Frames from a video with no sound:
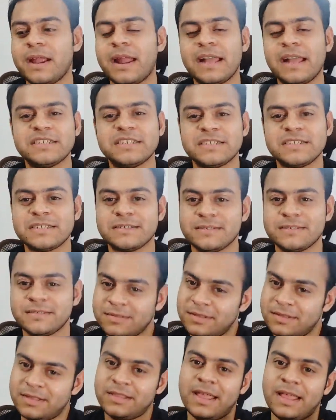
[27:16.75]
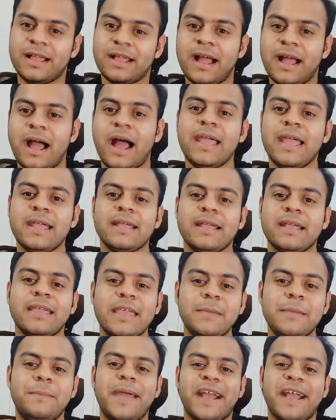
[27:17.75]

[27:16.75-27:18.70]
I keep